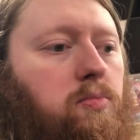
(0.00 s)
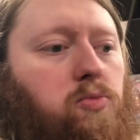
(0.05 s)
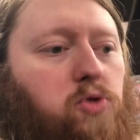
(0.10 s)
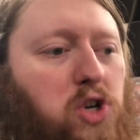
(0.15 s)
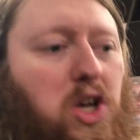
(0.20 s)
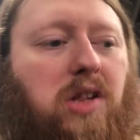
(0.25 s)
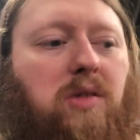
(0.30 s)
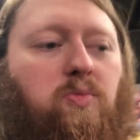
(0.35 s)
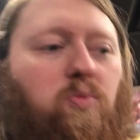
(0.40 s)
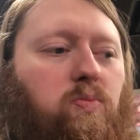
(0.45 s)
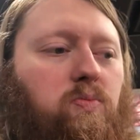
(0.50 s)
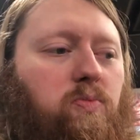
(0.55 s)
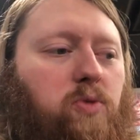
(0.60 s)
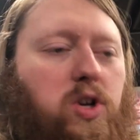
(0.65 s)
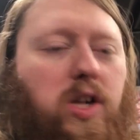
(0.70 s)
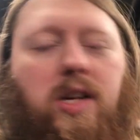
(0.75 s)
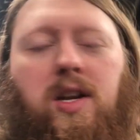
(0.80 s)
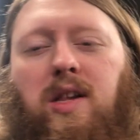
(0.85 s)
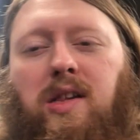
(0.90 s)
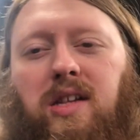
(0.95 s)
just, we're
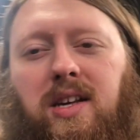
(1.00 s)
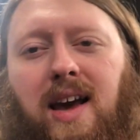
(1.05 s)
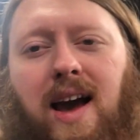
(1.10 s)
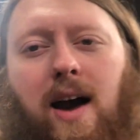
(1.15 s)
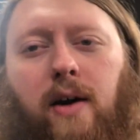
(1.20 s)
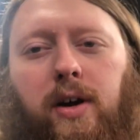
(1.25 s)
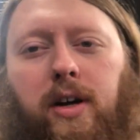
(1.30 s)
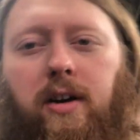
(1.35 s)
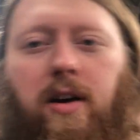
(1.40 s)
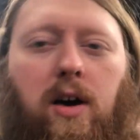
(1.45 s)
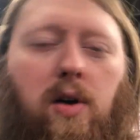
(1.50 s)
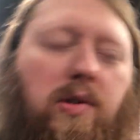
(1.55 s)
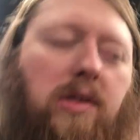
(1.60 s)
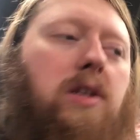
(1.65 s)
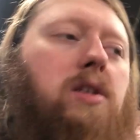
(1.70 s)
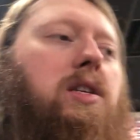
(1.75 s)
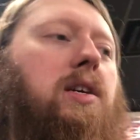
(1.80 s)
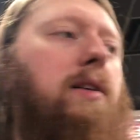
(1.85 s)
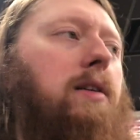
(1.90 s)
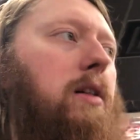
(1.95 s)
just going to see how it goes
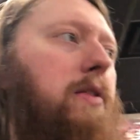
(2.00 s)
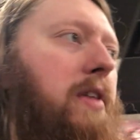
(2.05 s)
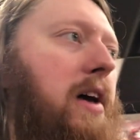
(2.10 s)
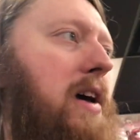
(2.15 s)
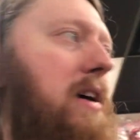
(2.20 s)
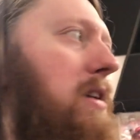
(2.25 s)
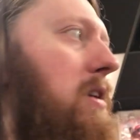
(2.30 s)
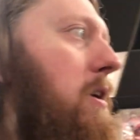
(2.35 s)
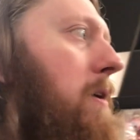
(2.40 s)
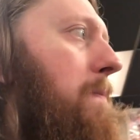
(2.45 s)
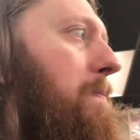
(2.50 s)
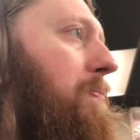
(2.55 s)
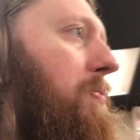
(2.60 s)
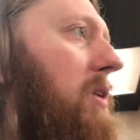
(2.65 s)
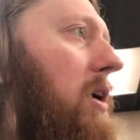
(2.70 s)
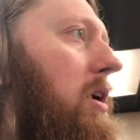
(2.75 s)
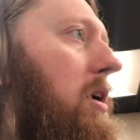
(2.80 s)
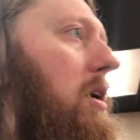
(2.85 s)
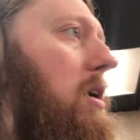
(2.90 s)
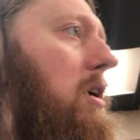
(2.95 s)
until then.
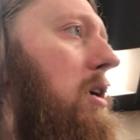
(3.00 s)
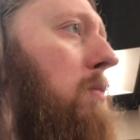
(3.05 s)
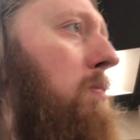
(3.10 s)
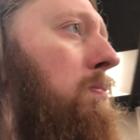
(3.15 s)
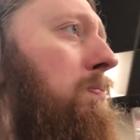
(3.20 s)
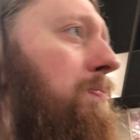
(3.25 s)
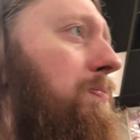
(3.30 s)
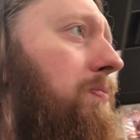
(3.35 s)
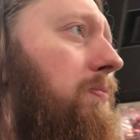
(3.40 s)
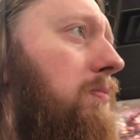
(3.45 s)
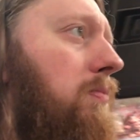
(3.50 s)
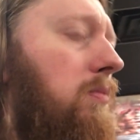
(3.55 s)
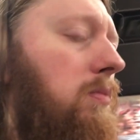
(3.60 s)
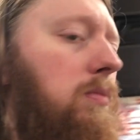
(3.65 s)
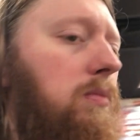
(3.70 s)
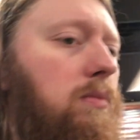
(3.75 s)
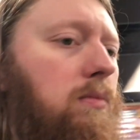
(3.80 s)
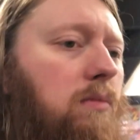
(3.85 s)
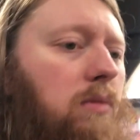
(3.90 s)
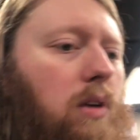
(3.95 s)
Um,
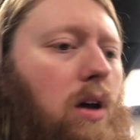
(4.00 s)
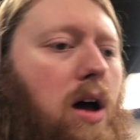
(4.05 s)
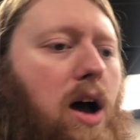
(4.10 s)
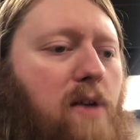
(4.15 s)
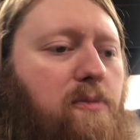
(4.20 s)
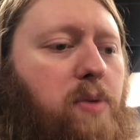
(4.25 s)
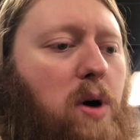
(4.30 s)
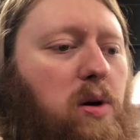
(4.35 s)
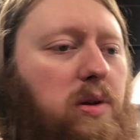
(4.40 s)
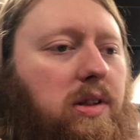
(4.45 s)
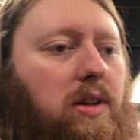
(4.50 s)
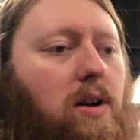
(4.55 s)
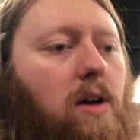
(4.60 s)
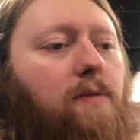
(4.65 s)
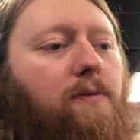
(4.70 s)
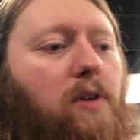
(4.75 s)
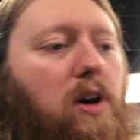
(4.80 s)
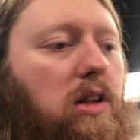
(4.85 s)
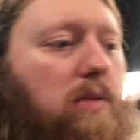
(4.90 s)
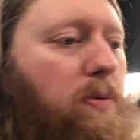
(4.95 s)
I've posted
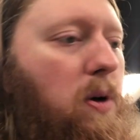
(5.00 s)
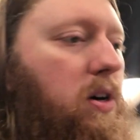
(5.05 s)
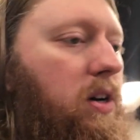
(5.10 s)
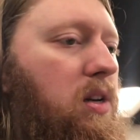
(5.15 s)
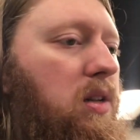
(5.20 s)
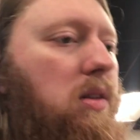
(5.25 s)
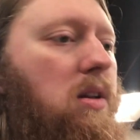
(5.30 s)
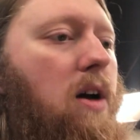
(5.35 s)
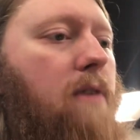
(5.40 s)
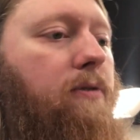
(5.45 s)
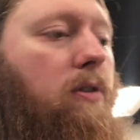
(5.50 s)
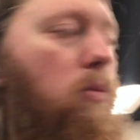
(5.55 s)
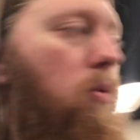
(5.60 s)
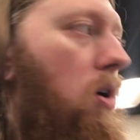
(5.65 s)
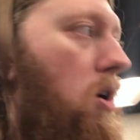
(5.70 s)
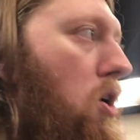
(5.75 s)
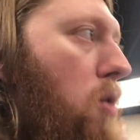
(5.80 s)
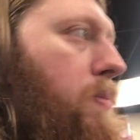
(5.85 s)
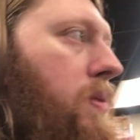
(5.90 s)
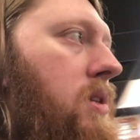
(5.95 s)
on Facebook and stuff that
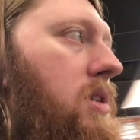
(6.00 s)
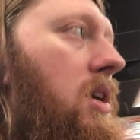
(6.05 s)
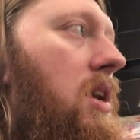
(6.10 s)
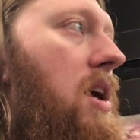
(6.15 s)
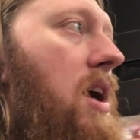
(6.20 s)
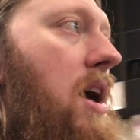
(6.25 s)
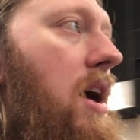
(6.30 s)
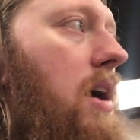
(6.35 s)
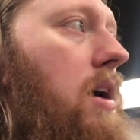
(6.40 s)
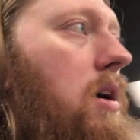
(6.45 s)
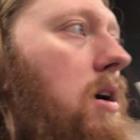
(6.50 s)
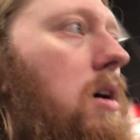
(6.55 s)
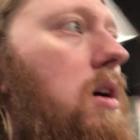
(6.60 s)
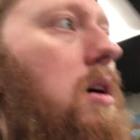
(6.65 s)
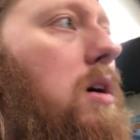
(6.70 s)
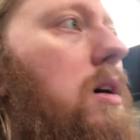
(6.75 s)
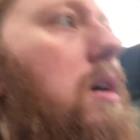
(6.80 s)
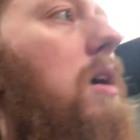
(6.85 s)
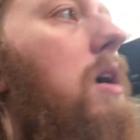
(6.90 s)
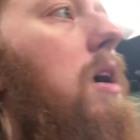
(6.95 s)
we're open today,
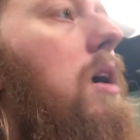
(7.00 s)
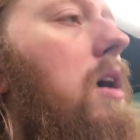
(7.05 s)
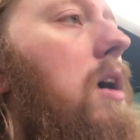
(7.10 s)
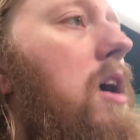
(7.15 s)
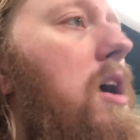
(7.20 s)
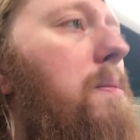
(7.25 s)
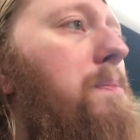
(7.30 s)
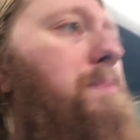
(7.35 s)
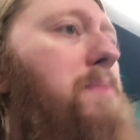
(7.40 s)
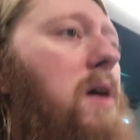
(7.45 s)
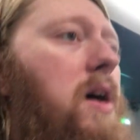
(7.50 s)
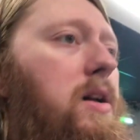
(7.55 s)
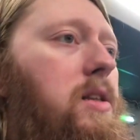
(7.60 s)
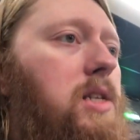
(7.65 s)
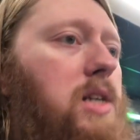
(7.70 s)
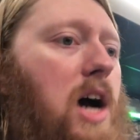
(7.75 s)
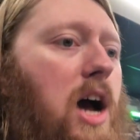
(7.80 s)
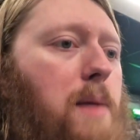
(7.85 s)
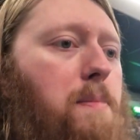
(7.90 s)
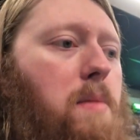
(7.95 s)
uh,
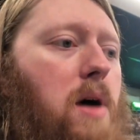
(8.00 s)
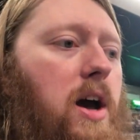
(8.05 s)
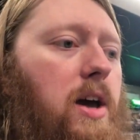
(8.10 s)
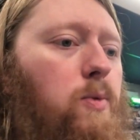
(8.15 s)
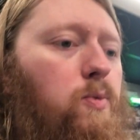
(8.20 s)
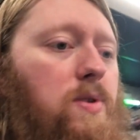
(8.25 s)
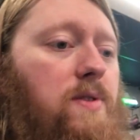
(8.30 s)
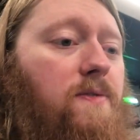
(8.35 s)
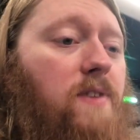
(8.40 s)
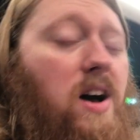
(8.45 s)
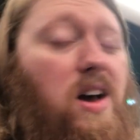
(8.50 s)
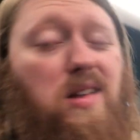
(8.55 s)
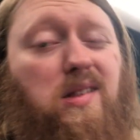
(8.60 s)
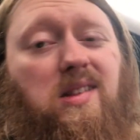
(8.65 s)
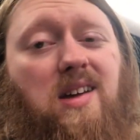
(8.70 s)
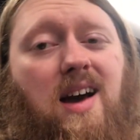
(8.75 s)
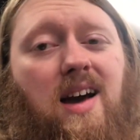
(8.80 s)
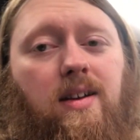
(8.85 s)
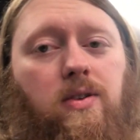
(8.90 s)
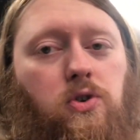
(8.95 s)
but I might revise
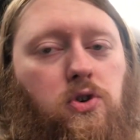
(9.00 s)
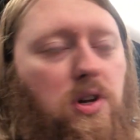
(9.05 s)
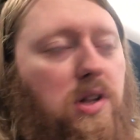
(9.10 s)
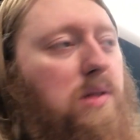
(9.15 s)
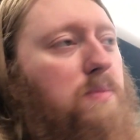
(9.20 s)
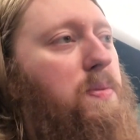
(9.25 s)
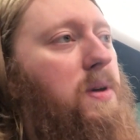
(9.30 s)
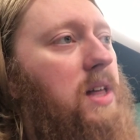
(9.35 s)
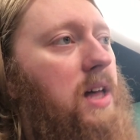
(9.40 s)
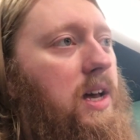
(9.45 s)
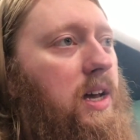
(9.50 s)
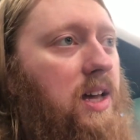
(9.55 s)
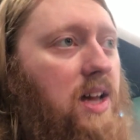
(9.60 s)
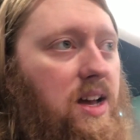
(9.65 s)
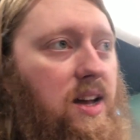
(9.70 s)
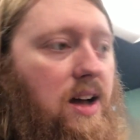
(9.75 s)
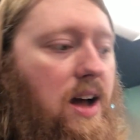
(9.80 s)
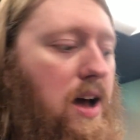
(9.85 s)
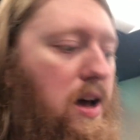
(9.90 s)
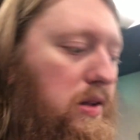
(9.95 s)
that and just be like,
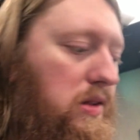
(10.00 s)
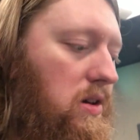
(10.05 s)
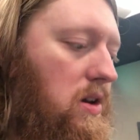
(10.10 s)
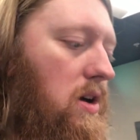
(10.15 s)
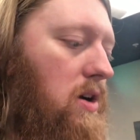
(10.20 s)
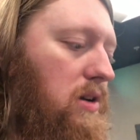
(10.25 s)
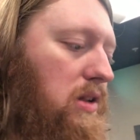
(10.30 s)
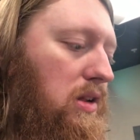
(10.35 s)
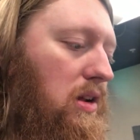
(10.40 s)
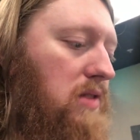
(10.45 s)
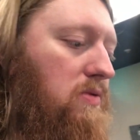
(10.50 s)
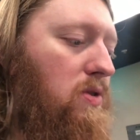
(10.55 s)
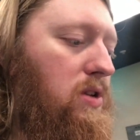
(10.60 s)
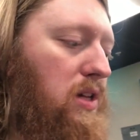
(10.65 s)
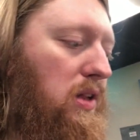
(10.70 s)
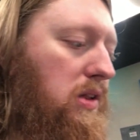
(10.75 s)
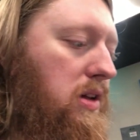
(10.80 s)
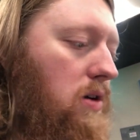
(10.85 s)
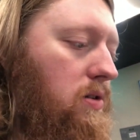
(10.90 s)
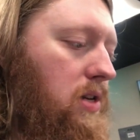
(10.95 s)
hey guys, you know, it's, it's
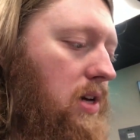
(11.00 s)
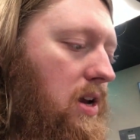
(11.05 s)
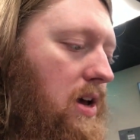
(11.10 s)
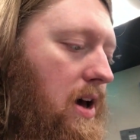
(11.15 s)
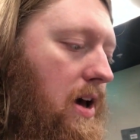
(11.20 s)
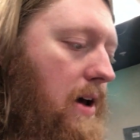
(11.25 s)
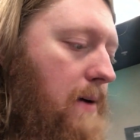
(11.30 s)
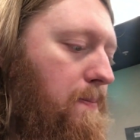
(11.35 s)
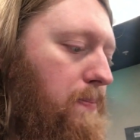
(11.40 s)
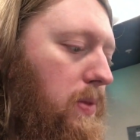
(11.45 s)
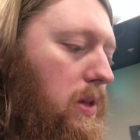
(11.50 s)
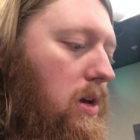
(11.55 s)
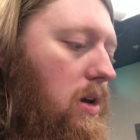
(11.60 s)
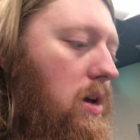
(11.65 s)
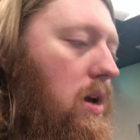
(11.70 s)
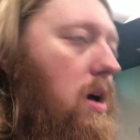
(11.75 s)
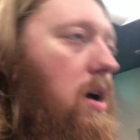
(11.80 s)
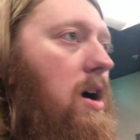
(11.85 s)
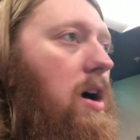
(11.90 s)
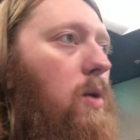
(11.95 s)
really slow today.
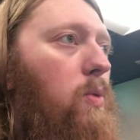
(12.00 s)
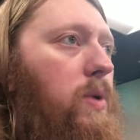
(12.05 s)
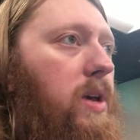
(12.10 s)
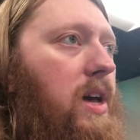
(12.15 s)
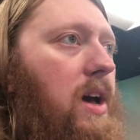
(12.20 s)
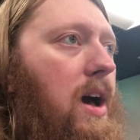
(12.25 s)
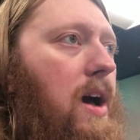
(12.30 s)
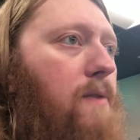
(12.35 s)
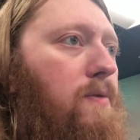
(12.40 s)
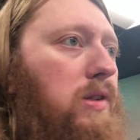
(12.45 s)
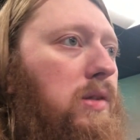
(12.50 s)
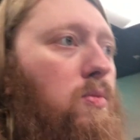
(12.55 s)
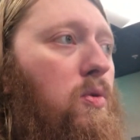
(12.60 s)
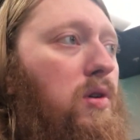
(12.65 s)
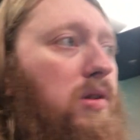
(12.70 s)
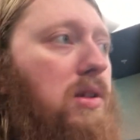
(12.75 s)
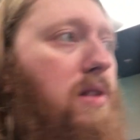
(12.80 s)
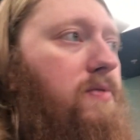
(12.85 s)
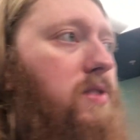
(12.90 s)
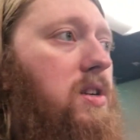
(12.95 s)
Uh, we have some
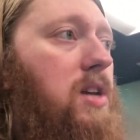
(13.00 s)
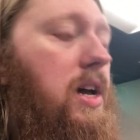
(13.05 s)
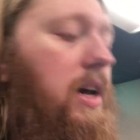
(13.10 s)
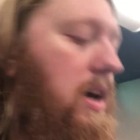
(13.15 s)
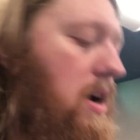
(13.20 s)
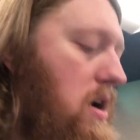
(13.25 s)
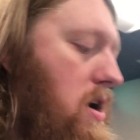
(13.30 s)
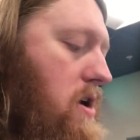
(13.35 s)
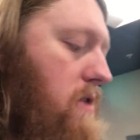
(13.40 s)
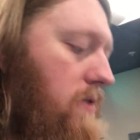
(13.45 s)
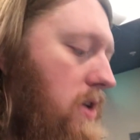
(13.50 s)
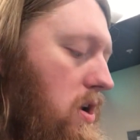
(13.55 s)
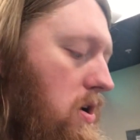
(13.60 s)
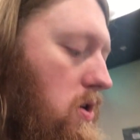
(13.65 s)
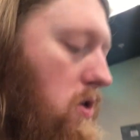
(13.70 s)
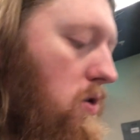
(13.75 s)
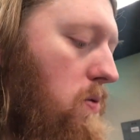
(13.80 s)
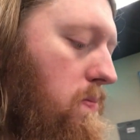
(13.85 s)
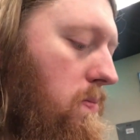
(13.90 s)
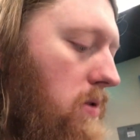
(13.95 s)
more stuff to take care of at
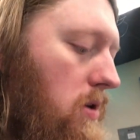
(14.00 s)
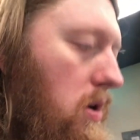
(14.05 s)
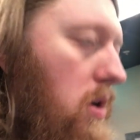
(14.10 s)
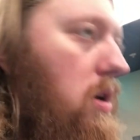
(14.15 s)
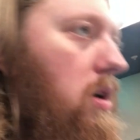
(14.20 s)
home